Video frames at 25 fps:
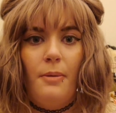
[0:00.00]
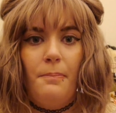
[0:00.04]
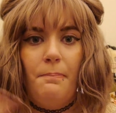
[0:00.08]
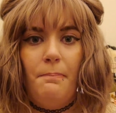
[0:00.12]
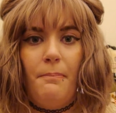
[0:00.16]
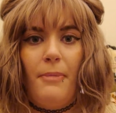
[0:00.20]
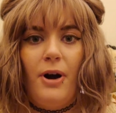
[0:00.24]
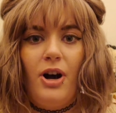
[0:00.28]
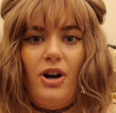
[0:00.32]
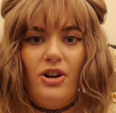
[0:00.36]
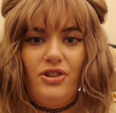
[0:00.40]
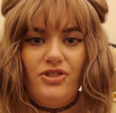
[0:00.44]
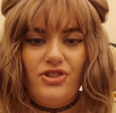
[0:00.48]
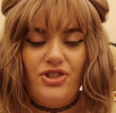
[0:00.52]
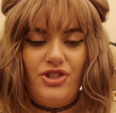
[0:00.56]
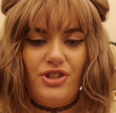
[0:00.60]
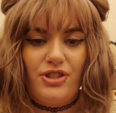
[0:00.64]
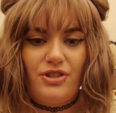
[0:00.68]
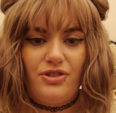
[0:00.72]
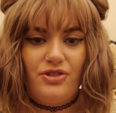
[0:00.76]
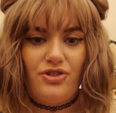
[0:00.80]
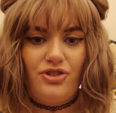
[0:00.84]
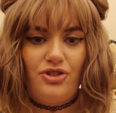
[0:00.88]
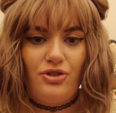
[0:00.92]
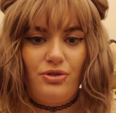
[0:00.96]

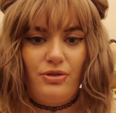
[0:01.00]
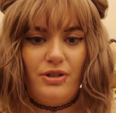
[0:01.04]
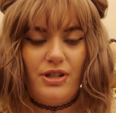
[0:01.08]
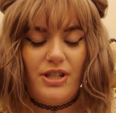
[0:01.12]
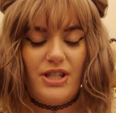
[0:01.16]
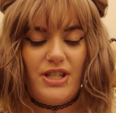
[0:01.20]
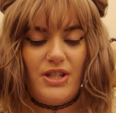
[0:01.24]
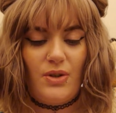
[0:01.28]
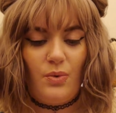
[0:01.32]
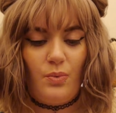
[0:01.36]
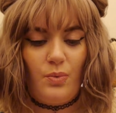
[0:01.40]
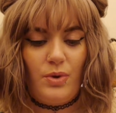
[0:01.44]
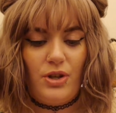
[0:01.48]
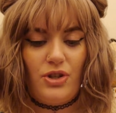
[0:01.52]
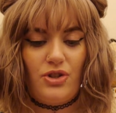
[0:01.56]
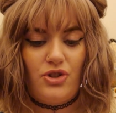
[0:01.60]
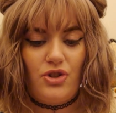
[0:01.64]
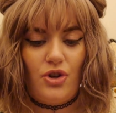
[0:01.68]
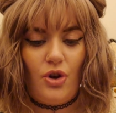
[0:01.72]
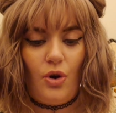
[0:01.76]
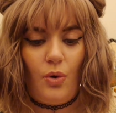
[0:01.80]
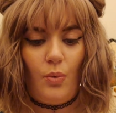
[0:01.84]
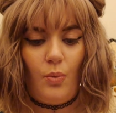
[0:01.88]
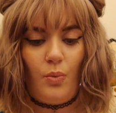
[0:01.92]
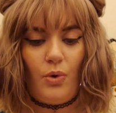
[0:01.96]
March's choice,
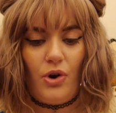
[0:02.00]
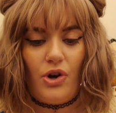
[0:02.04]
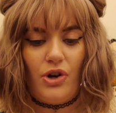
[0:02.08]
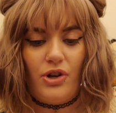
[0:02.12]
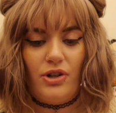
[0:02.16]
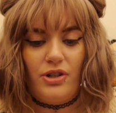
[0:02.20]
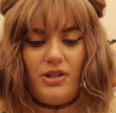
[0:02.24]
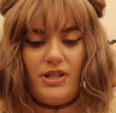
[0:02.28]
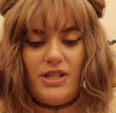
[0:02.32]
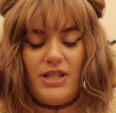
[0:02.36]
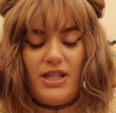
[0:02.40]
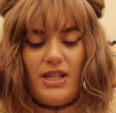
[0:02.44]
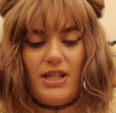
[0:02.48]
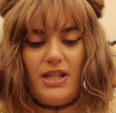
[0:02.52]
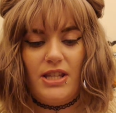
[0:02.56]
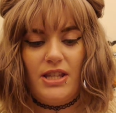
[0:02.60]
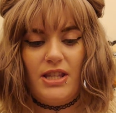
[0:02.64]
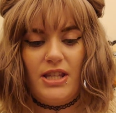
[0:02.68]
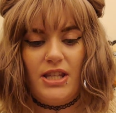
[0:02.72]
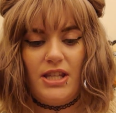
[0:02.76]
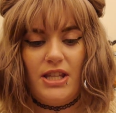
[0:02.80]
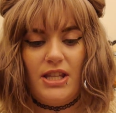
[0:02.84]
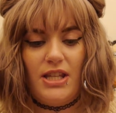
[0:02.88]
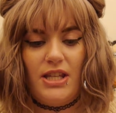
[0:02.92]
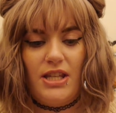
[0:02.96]
which was
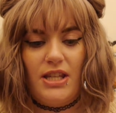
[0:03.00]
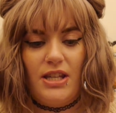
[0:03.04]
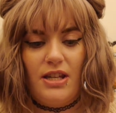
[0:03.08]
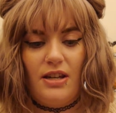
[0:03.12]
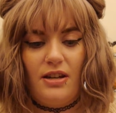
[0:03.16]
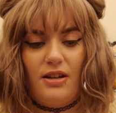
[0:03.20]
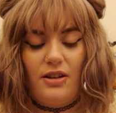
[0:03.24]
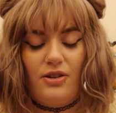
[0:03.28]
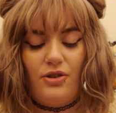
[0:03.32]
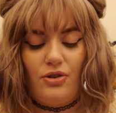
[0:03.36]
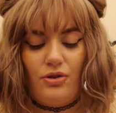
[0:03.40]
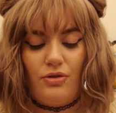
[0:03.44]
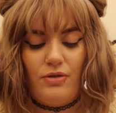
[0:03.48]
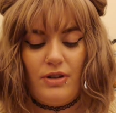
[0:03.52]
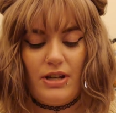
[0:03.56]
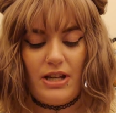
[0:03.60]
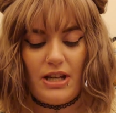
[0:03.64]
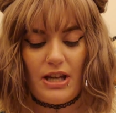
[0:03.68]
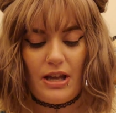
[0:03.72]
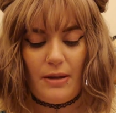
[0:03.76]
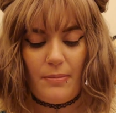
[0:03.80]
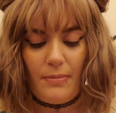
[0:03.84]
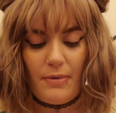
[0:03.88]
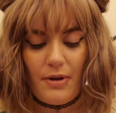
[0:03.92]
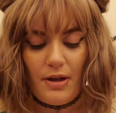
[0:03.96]
the
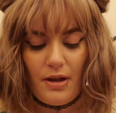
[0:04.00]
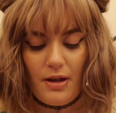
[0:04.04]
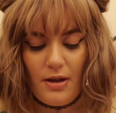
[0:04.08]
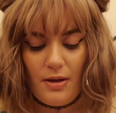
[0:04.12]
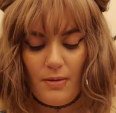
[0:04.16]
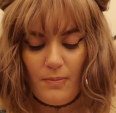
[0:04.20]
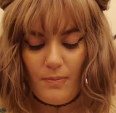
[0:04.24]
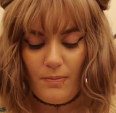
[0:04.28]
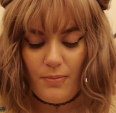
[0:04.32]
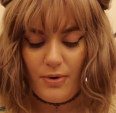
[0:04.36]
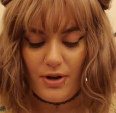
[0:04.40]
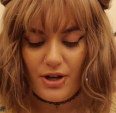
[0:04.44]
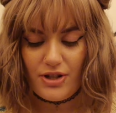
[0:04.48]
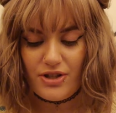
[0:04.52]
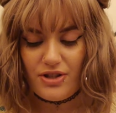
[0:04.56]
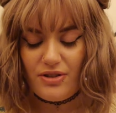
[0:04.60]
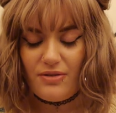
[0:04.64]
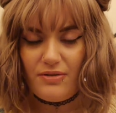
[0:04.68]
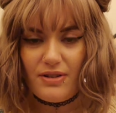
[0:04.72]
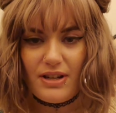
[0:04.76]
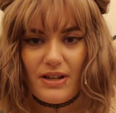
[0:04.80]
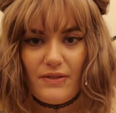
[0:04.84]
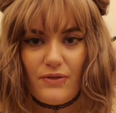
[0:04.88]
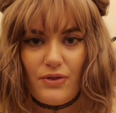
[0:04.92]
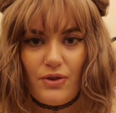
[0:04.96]
cream. But I
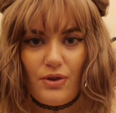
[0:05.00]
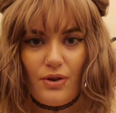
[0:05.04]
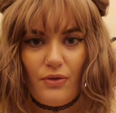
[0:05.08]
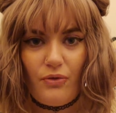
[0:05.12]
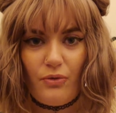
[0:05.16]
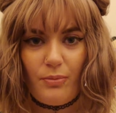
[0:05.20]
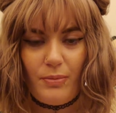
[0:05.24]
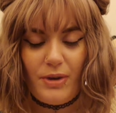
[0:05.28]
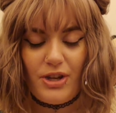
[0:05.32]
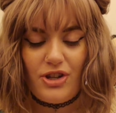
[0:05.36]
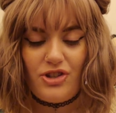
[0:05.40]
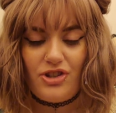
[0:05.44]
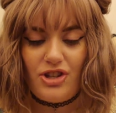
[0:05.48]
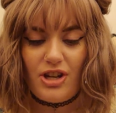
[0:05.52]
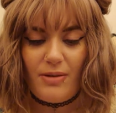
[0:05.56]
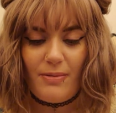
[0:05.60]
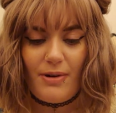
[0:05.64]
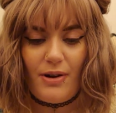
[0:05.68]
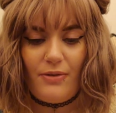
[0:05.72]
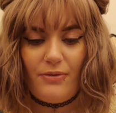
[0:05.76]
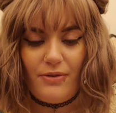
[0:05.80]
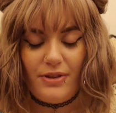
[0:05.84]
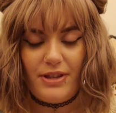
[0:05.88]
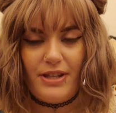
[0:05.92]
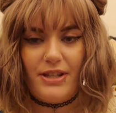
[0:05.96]
don't have the confirmation
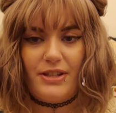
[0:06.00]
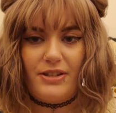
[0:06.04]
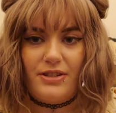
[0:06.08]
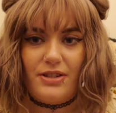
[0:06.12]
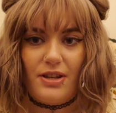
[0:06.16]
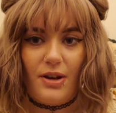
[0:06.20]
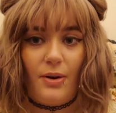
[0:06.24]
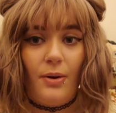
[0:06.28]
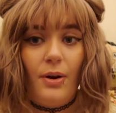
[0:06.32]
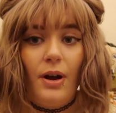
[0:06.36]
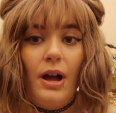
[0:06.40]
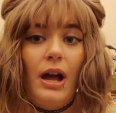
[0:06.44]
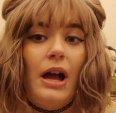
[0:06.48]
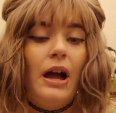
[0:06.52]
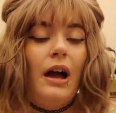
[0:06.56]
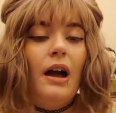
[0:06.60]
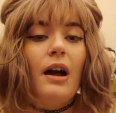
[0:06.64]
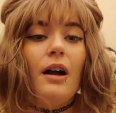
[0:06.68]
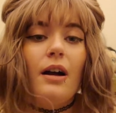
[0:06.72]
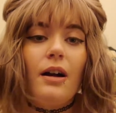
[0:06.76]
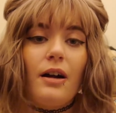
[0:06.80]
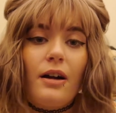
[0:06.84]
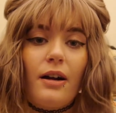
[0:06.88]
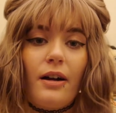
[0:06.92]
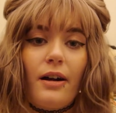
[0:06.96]
email for this, so
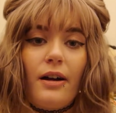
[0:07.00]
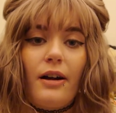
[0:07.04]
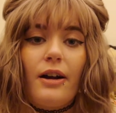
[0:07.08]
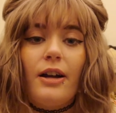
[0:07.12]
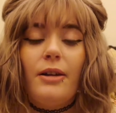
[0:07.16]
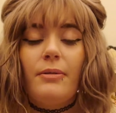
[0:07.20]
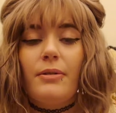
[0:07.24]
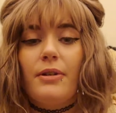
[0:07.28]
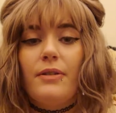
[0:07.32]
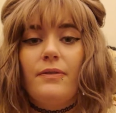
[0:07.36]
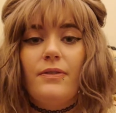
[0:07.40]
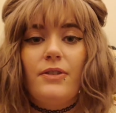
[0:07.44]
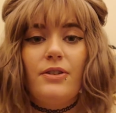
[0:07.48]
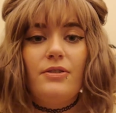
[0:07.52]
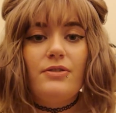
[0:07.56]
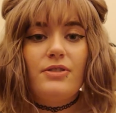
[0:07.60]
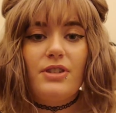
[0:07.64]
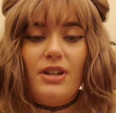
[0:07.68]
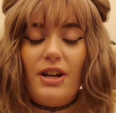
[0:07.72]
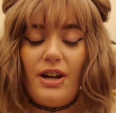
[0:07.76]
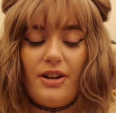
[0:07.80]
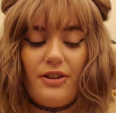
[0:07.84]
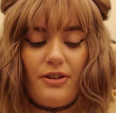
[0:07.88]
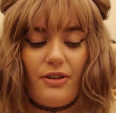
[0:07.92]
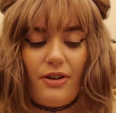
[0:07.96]
I'm
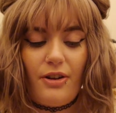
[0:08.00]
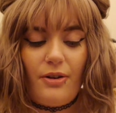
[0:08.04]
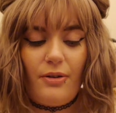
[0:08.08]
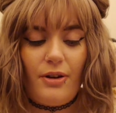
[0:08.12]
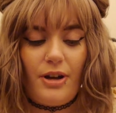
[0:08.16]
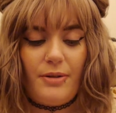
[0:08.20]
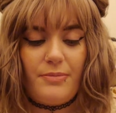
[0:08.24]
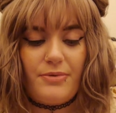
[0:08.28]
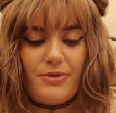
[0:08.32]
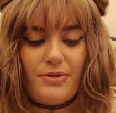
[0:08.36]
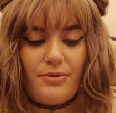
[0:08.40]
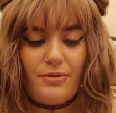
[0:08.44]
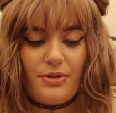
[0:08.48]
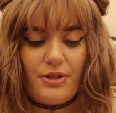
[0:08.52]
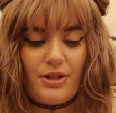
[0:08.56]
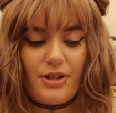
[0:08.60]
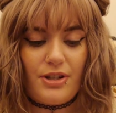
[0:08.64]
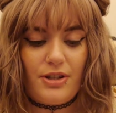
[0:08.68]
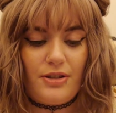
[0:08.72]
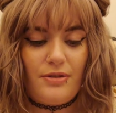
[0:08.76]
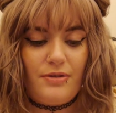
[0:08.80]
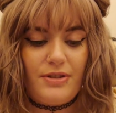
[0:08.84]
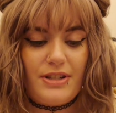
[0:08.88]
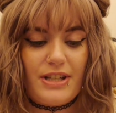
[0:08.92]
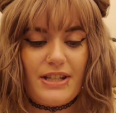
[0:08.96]
confused. I don't know, I'm still
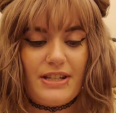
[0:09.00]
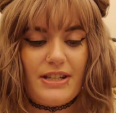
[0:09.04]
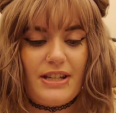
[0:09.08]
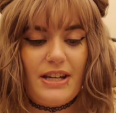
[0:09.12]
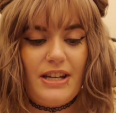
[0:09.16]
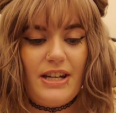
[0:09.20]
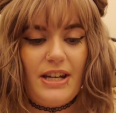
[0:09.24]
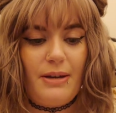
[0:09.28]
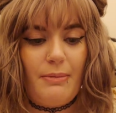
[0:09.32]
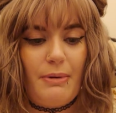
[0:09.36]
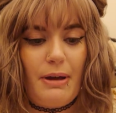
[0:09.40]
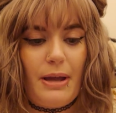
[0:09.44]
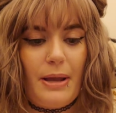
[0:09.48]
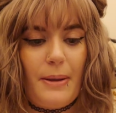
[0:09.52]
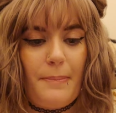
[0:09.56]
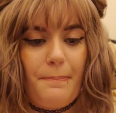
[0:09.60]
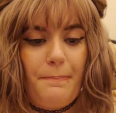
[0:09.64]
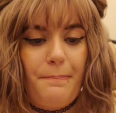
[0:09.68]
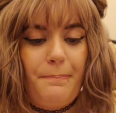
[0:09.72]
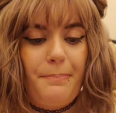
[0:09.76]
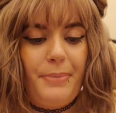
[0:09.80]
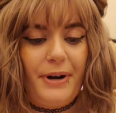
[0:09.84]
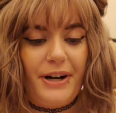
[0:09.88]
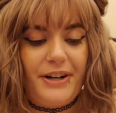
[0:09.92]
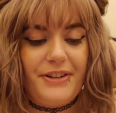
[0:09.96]
going to use it anyway.
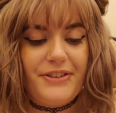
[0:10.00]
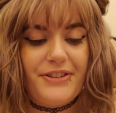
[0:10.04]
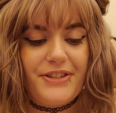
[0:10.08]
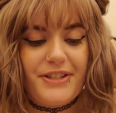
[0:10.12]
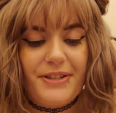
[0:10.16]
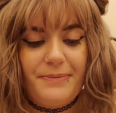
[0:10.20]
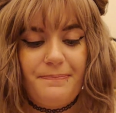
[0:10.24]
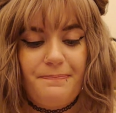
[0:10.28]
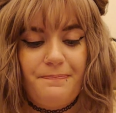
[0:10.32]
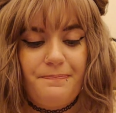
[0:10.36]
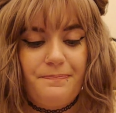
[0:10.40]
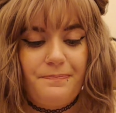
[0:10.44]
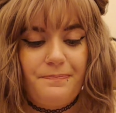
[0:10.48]
But